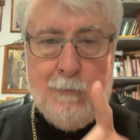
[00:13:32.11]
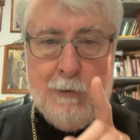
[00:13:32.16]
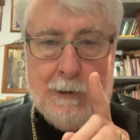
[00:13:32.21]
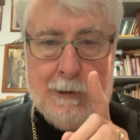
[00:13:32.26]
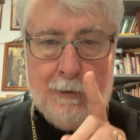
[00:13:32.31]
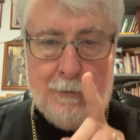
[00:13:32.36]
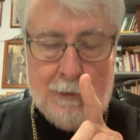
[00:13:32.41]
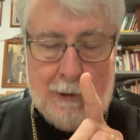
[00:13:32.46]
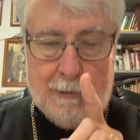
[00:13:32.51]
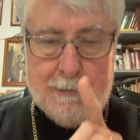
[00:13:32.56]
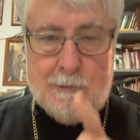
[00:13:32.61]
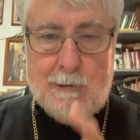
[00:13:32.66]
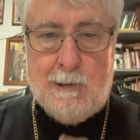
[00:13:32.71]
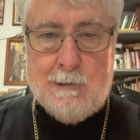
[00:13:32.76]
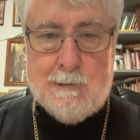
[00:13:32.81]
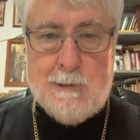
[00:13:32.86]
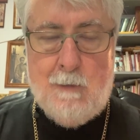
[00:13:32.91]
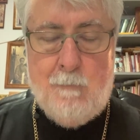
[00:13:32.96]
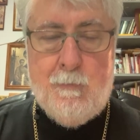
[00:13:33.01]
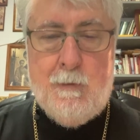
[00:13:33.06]
if you cannot
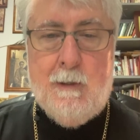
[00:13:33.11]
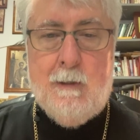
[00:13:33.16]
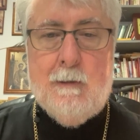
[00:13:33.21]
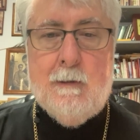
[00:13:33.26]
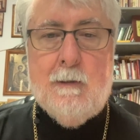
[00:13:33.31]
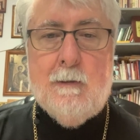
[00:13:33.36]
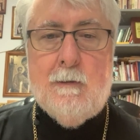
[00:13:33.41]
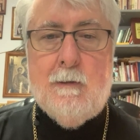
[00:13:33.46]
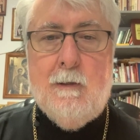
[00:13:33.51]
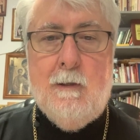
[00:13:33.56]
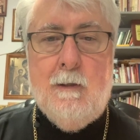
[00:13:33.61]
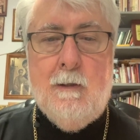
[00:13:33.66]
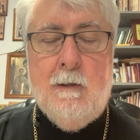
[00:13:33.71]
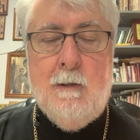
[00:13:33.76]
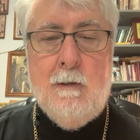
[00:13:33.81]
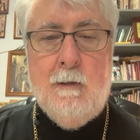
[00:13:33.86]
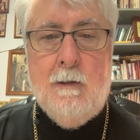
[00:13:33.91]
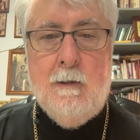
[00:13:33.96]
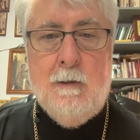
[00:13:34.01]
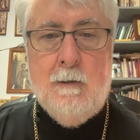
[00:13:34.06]
say something
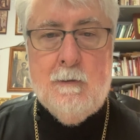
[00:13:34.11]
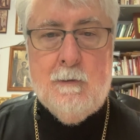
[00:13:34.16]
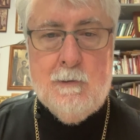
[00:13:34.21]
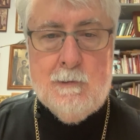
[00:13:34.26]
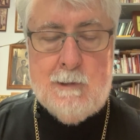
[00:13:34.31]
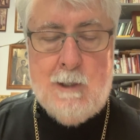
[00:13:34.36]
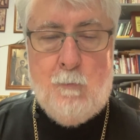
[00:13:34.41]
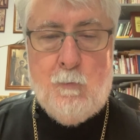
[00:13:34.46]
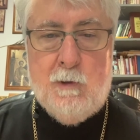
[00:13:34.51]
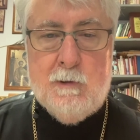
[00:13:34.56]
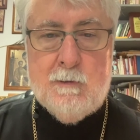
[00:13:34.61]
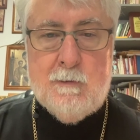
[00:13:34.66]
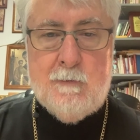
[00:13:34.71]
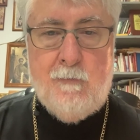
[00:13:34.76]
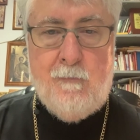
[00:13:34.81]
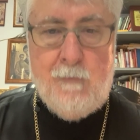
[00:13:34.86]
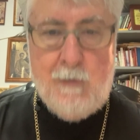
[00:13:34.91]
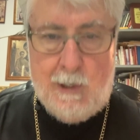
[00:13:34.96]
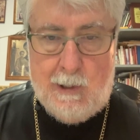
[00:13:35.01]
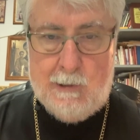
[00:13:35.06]
to
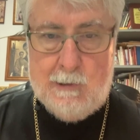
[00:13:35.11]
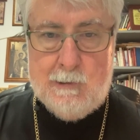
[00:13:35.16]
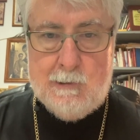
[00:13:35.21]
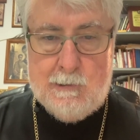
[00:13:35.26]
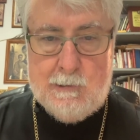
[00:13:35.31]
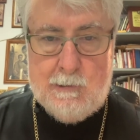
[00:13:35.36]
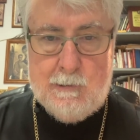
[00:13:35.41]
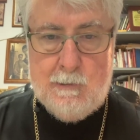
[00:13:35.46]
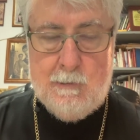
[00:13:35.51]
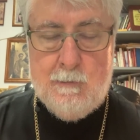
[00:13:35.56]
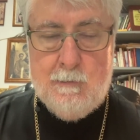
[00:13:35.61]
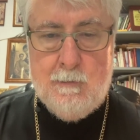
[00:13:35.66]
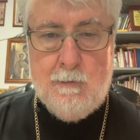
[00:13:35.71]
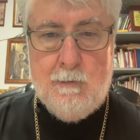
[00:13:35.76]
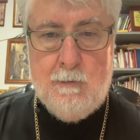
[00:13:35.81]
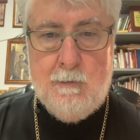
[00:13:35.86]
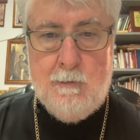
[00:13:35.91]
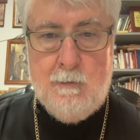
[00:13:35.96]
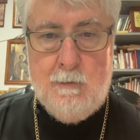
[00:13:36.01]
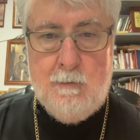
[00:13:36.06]
someone's face,
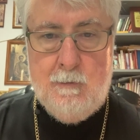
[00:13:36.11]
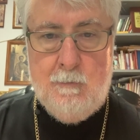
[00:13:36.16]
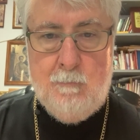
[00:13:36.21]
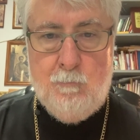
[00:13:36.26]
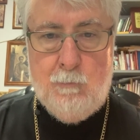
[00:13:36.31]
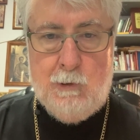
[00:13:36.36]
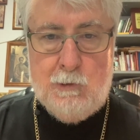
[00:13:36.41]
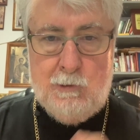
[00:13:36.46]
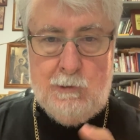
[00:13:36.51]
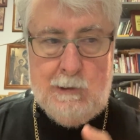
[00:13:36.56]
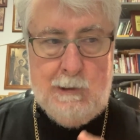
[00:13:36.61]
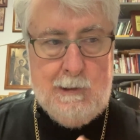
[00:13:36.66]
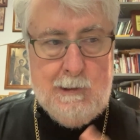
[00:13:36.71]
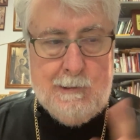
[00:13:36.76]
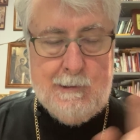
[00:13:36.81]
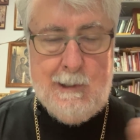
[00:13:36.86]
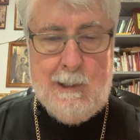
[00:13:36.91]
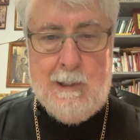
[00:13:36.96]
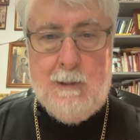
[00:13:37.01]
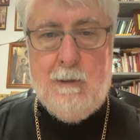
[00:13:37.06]
but you need
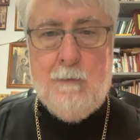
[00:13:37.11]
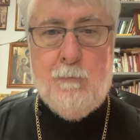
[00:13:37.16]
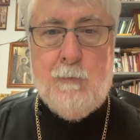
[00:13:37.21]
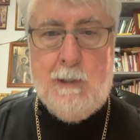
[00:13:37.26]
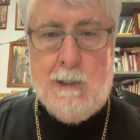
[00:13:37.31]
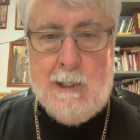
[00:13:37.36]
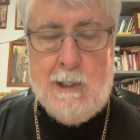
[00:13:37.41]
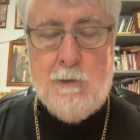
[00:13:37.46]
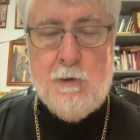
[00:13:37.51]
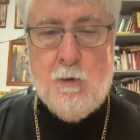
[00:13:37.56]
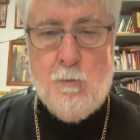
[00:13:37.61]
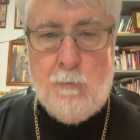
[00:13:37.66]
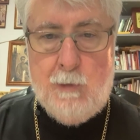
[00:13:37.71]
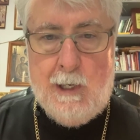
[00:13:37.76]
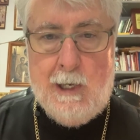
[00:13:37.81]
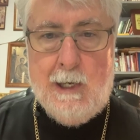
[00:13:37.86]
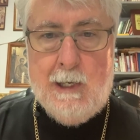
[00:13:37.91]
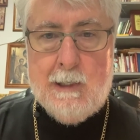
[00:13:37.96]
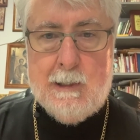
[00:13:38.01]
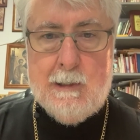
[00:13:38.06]
to say it behind their
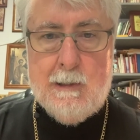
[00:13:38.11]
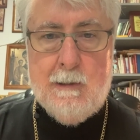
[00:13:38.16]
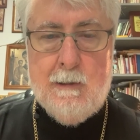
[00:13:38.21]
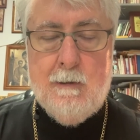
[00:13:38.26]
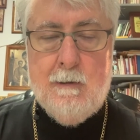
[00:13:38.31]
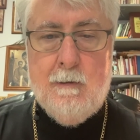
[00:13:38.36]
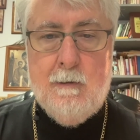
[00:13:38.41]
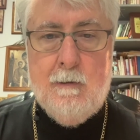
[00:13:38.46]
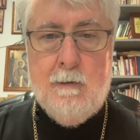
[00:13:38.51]
back,